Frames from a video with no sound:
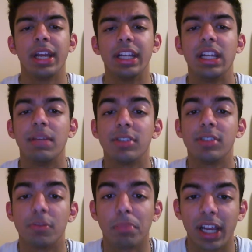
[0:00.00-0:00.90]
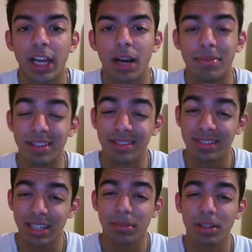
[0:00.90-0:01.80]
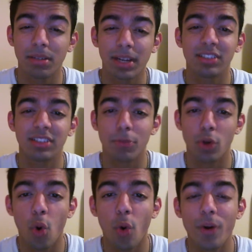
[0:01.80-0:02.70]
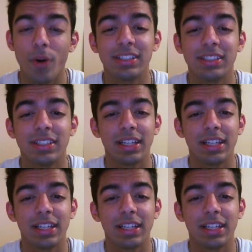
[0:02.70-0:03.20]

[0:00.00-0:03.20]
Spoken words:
and keeps his play up, this team could make some noise.